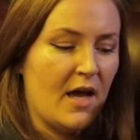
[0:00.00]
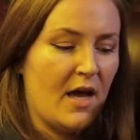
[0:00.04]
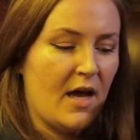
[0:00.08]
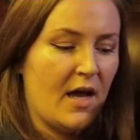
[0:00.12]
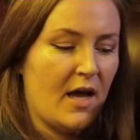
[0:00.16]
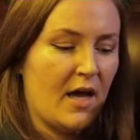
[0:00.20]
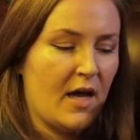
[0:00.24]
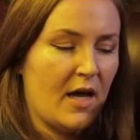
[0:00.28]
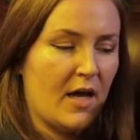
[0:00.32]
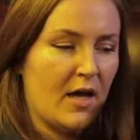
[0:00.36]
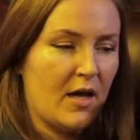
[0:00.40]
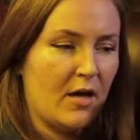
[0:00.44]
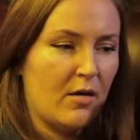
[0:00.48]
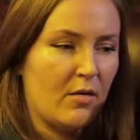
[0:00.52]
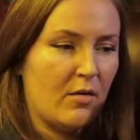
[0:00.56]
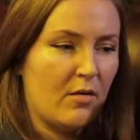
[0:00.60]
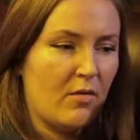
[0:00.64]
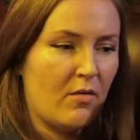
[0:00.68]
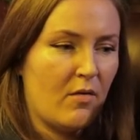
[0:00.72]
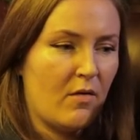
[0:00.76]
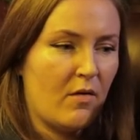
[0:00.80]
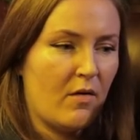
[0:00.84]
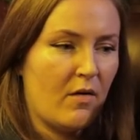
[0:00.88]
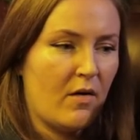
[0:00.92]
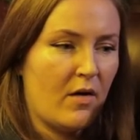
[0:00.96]

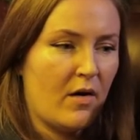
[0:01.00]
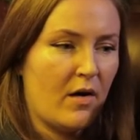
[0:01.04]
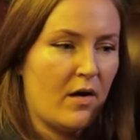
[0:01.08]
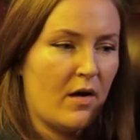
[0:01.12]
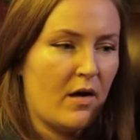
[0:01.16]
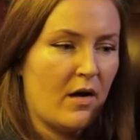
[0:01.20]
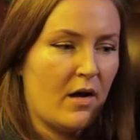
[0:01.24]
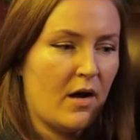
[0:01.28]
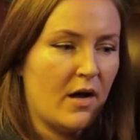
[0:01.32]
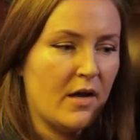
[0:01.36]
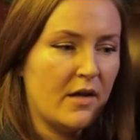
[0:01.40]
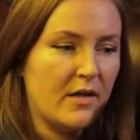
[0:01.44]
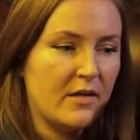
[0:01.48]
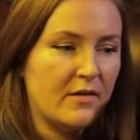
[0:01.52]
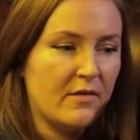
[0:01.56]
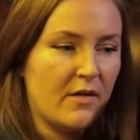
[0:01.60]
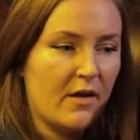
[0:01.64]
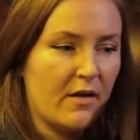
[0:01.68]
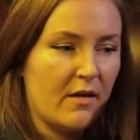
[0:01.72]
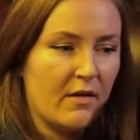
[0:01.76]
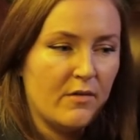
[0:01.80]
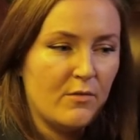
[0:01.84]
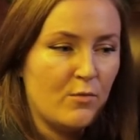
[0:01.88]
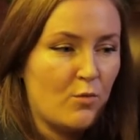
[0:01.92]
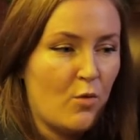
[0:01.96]

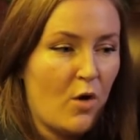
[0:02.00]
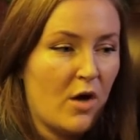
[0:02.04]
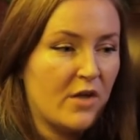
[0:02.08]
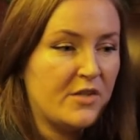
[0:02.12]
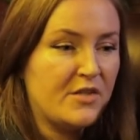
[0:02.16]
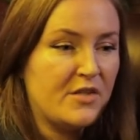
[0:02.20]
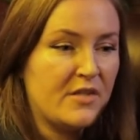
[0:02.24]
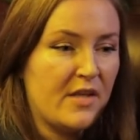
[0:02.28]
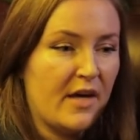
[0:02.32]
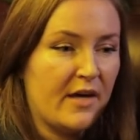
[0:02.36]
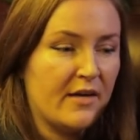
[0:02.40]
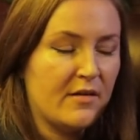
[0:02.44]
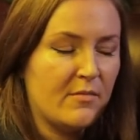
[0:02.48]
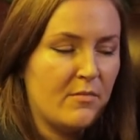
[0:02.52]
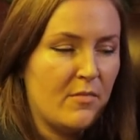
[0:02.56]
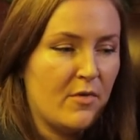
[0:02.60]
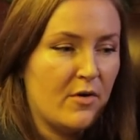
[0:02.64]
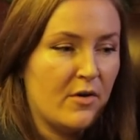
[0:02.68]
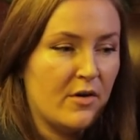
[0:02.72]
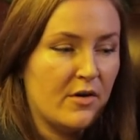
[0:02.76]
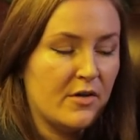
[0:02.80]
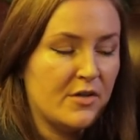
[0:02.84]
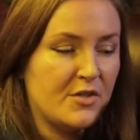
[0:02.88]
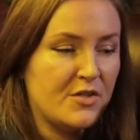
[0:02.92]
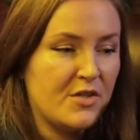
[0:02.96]
I watch that
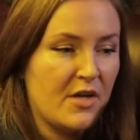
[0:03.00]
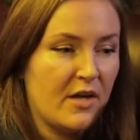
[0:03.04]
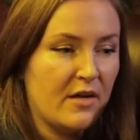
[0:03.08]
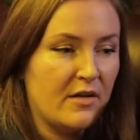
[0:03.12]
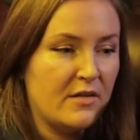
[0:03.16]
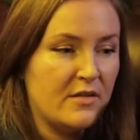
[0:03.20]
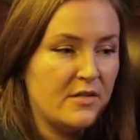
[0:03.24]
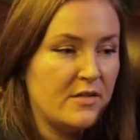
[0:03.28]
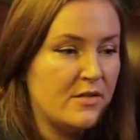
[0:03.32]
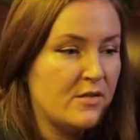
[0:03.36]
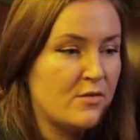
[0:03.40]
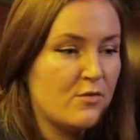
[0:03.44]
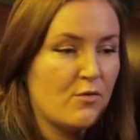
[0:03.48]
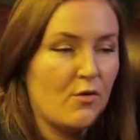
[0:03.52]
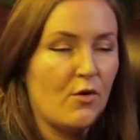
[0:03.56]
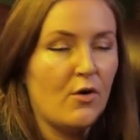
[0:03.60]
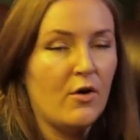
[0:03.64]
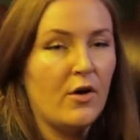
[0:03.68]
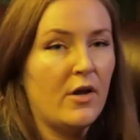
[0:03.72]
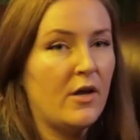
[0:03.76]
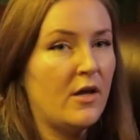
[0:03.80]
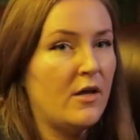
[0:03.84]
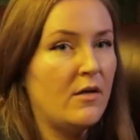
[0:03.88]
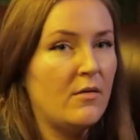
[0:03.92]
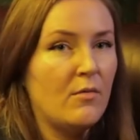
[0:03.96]
emerge and
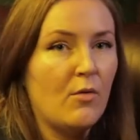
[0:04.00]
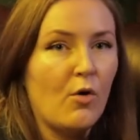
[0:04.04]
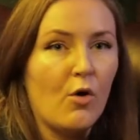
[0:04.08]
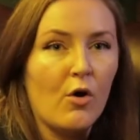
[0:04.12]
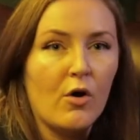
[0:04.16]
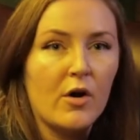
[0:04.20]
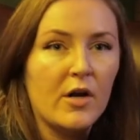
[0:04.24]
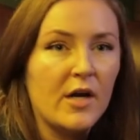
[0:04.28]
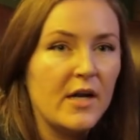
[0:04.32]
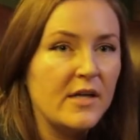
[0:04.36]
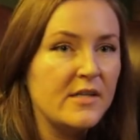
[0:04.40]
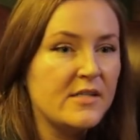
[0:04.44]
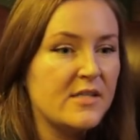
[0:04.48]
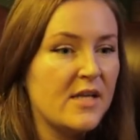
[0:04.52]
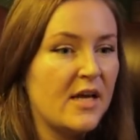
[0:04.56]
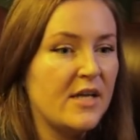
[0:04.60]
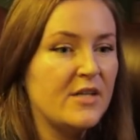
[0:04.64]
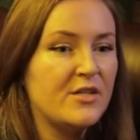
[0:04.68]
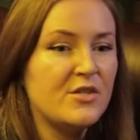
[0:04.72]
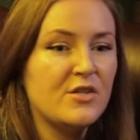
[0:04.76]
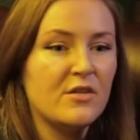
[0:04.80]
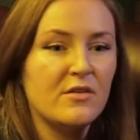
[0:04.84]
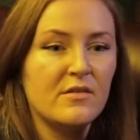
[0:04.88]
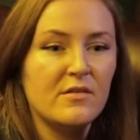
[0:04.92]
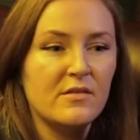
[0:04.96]
destroy
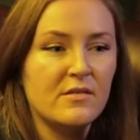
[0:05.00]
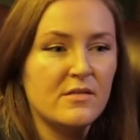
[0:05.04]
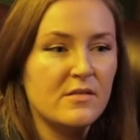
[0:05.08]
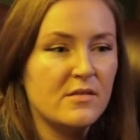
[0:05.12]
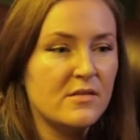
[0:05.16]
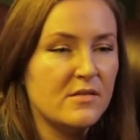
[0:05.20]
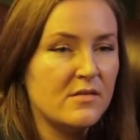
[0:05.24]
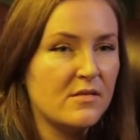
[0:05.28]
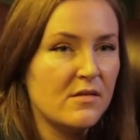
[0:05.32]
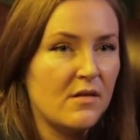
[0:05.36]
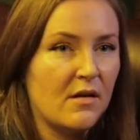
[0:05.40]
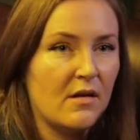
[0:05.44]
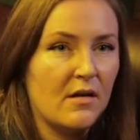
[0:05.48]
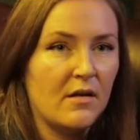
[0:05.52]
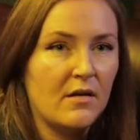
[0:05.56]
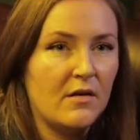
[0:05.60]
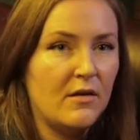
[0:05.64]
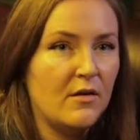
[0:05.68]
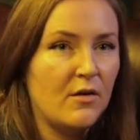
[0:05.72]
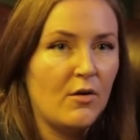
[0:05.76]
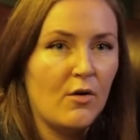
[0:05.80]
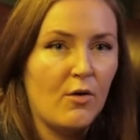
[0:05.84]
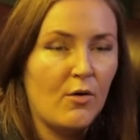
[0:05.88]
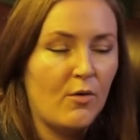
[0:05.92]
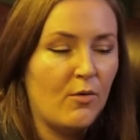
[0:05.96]
organizations,
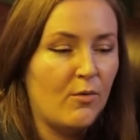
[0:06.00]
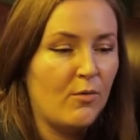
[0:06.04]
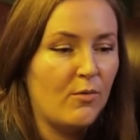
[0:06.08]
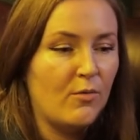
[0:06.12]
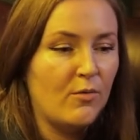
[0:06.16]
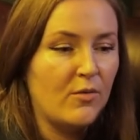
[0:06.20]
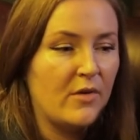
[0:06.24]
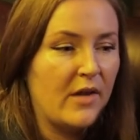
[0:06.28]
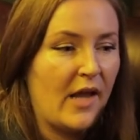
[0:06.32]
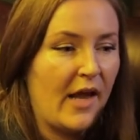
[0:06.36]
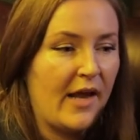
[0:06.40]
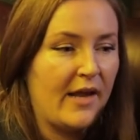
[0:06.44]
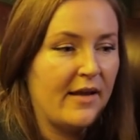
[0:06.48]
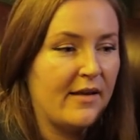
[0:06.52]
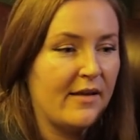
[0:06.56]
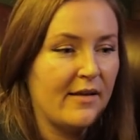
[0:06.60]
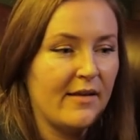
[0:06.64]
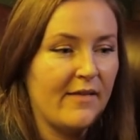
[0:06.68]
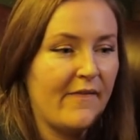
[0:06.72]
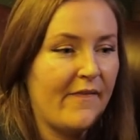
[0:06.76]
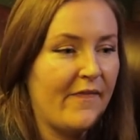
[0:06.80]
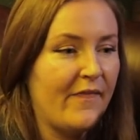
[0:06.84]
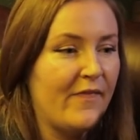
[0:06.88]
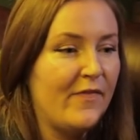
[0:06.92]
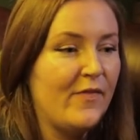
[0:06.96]
you know,
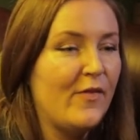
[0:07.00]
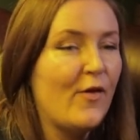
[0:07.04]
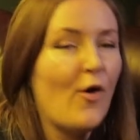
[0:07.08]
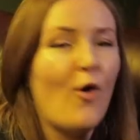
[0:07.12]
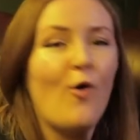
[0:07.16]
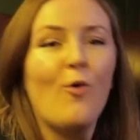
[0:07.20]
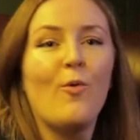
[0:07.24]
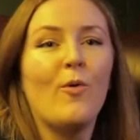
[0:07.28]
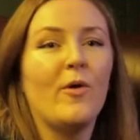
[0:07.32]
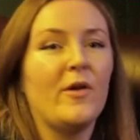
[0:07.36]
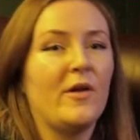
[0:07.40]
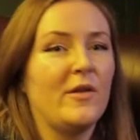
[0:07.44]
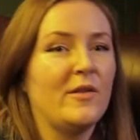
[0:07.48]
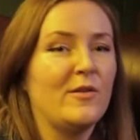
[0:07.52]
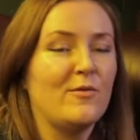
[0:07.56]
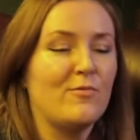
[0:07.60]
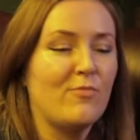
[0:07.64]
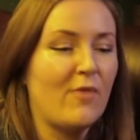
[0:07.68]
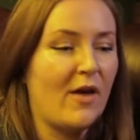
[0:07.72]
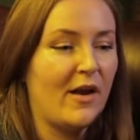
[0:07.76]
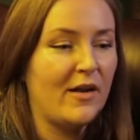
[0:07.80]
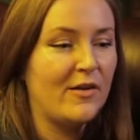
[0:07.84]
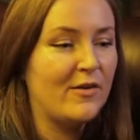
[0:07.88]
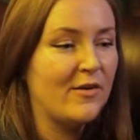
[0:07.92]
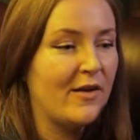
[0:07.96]
like no one on the
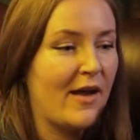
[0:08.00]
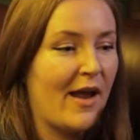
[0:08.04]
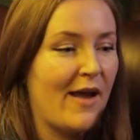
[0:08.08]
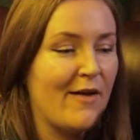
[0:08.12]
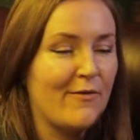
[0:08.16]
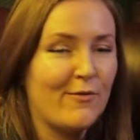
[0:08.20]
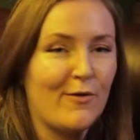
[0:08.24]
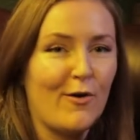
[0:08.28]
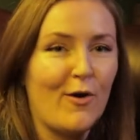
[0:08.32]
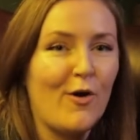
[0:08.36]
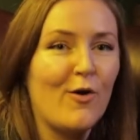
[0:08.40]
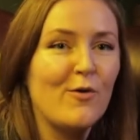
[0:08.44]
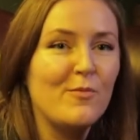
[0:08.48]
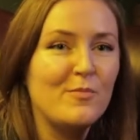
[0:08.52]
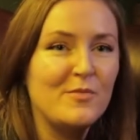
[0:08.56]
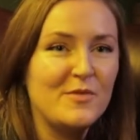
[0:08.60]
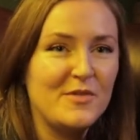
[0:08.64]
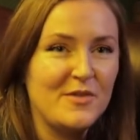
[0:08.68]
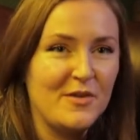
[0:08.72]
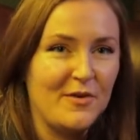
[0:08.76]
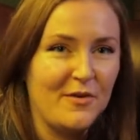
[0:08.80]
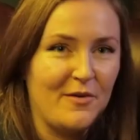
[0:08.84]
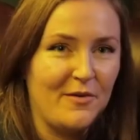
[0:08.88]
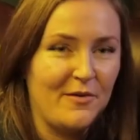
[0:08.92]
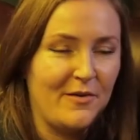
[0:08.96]
right could ever hope
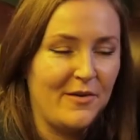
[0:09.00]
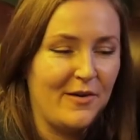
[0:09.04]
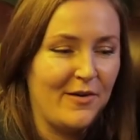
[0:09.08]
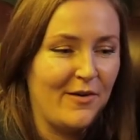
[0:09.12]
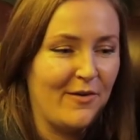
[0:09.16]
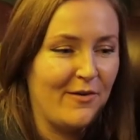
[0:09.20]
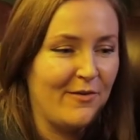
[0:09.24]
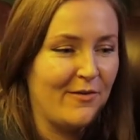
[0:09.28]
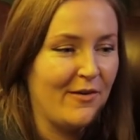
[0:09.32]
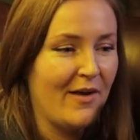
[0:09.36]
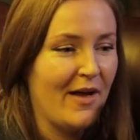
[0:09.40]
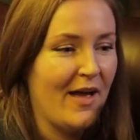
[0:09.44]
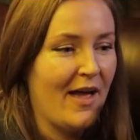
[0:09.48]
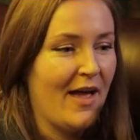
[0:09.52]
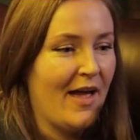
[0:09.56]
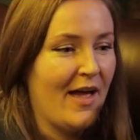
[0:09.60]
to, you know.